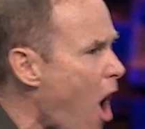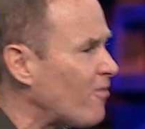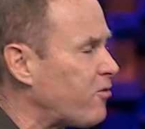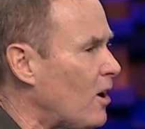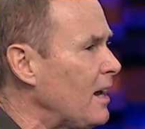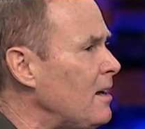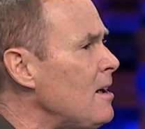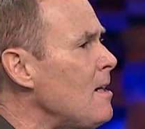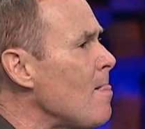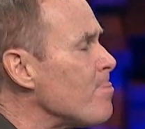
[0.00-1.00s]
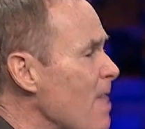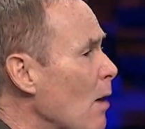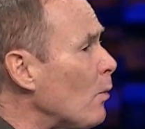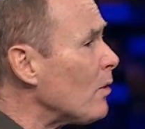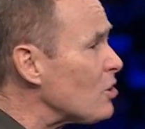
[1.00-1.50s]
offering
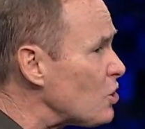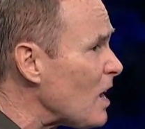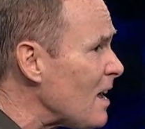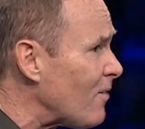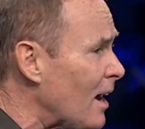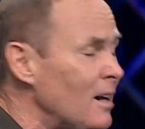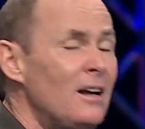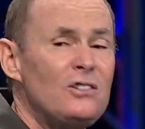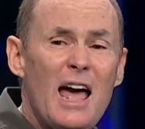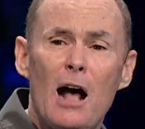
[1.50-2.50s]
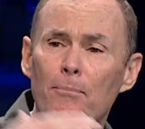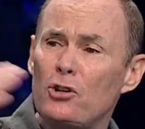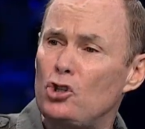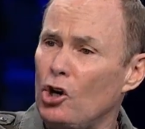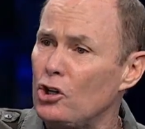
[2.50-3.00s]
they were receiving to
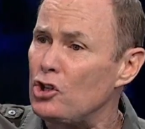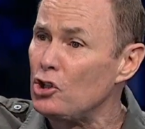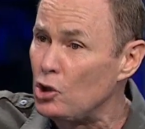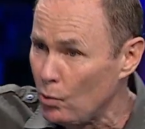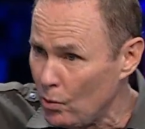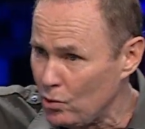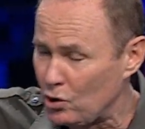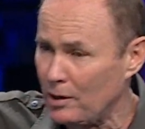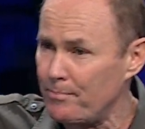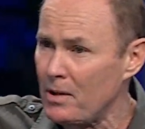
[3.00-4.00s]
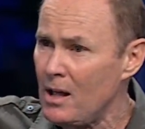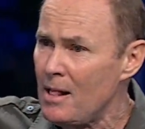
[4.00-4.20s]
help the church in Jerusalem.